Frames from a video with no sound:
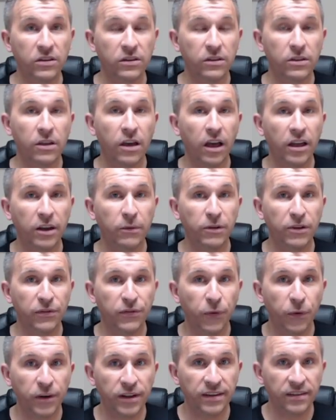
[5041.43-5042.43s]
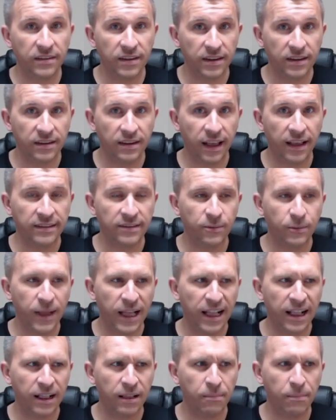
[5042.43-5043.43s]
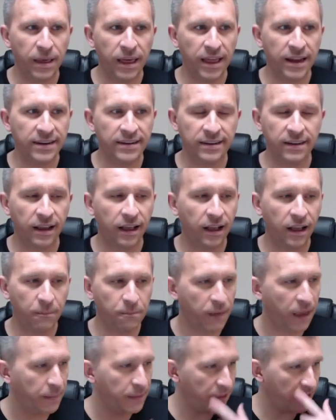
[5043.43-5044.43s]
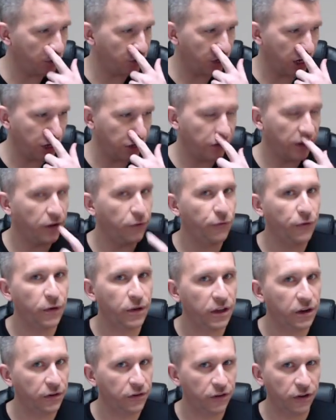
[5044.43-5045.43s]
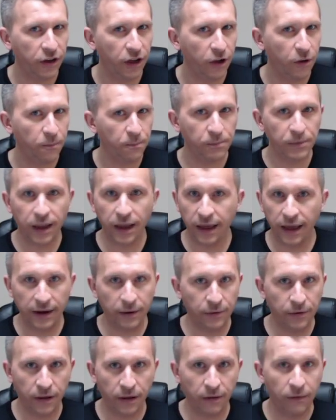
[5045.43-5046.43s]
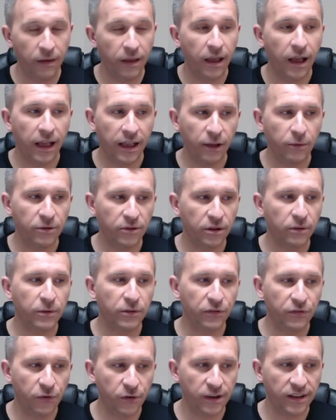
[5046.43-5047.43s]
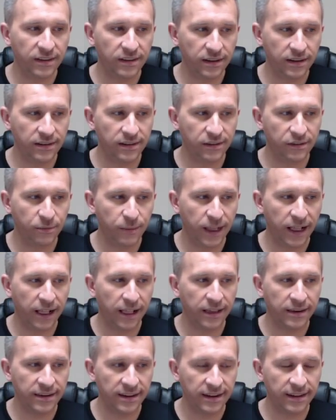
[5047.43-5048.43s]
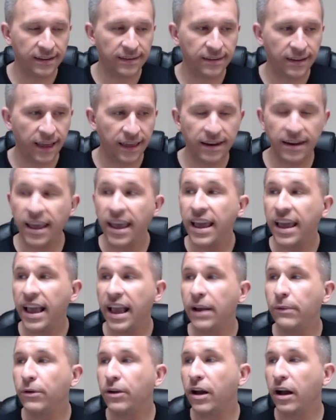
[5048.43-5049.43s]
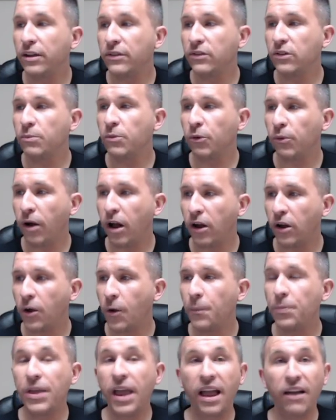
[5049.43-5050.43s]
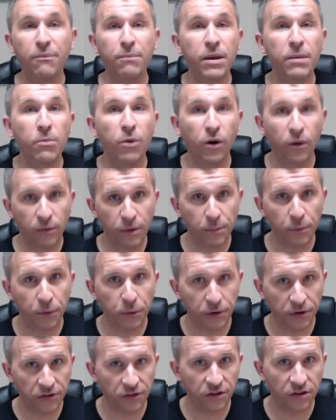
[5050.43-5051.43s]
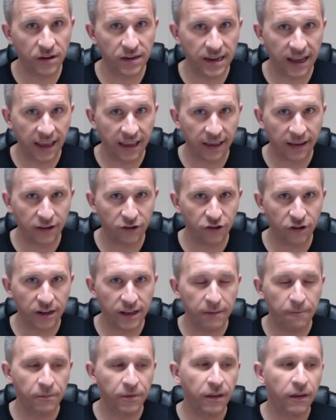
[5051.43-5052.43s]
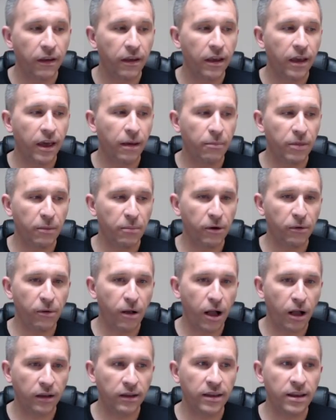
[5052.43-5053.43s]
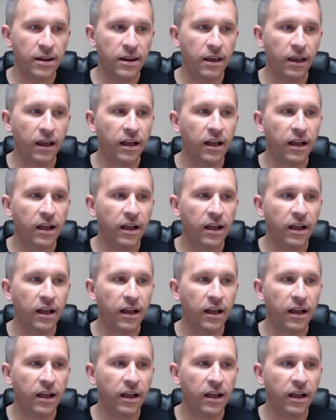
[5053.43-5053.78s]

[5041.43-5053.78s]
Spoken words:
thought it was 46 as well, but maybe they changed that a few years ago. I don't know. I always thought it was 46 as well until he said it. In regards to Morocco, there have been more reports today, actually. The Moroccan